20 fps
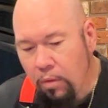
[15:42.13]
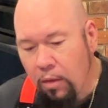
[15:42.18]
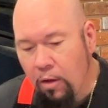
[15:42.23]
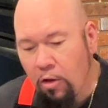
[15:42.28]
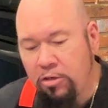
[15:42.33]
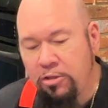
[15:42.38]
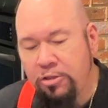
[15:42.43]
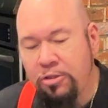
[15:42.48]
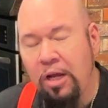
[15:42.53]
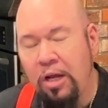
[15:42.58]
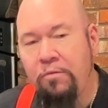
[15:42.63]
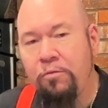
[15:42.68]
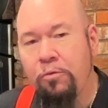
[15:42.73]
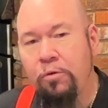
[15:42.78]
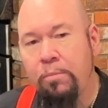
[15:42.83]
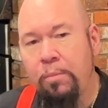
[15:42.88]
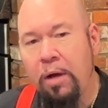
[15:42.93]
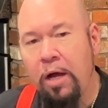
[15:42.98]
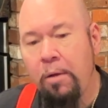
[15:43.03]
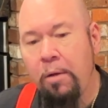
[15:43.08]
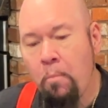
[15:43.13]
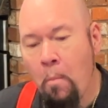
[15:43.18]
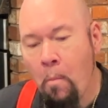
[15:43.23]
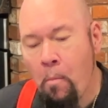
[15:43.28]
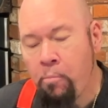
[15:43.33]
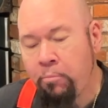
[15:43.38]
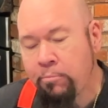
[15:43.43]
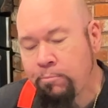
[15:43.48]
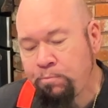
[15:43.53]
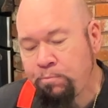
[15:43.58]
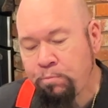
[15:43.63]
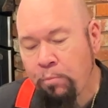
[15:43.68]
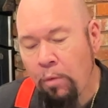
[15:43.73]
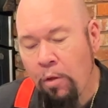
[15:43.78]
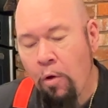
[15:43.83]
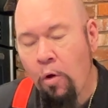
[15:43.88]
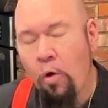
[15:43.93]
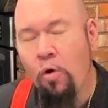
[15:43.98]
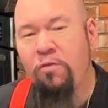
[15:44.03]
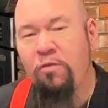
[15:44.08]
Shaved ribeye
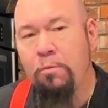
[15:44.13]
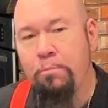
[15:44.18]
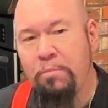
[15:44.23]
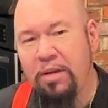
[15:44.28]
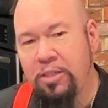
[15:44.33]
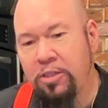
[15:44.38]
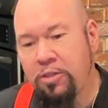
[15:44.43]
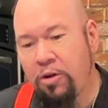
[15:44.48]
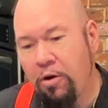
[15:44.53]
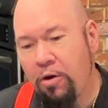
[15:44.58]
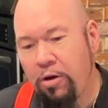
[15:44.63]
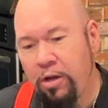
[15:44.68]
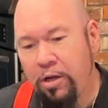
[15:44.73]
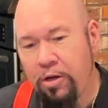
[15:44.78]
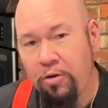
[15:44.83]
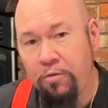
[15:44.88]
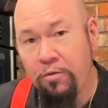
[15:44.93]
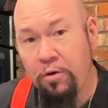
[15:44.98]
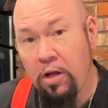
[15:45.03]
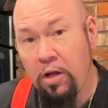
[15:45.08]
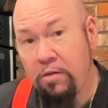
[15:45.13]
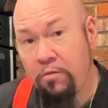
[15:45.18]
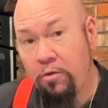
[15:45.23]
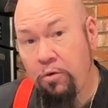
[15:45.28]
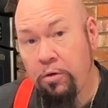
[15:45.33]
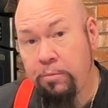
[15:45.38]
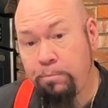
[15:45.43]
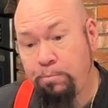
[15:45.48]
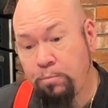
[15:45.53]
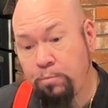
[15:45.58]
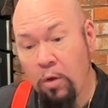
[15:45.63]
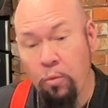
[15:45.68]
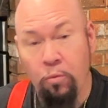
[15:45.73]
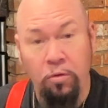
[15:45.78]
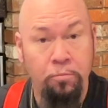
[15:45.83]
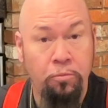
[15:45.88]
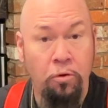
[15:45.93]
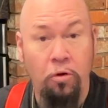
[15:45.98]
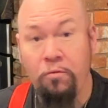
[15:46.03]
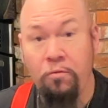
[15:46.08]
over minced garlic over olive oil
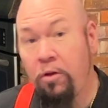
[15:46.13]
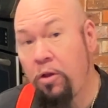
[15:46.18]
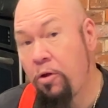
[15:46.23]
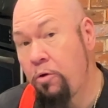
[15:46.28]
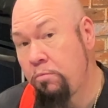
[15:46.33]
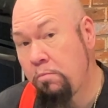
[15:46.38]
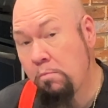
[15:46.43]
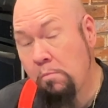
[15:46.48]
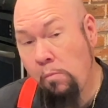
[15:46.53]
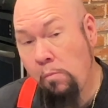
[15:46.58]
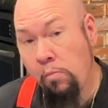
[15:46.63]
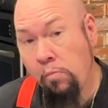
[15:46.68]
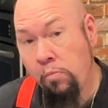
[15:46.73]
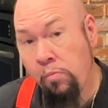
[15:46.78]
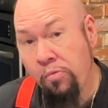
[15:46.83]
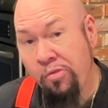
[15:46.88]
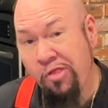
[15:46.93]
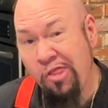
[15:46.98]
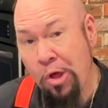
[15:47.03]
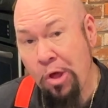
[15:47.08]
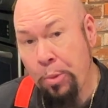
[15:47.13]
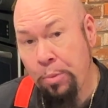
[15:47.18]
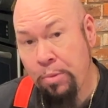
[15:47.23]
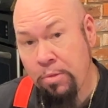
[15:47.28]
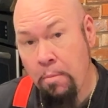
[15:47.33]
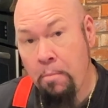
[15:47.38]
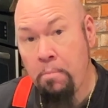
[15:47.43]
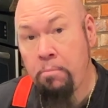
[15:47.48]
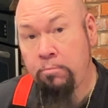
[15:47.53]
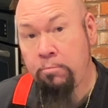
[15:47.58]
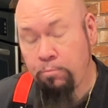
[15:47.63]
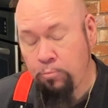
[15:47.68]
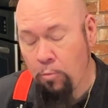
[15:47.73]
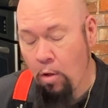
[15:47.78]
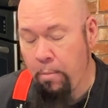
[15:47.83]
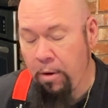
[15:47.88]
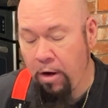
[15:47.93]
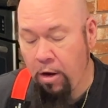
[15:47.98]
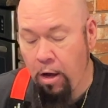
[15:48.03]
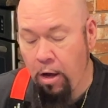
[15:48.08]
with provolone.
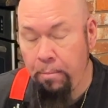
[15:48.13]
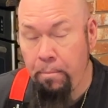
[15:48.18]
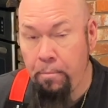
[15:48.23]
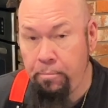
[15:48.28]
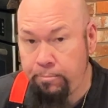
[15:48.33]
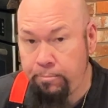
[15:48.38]
Oh my God,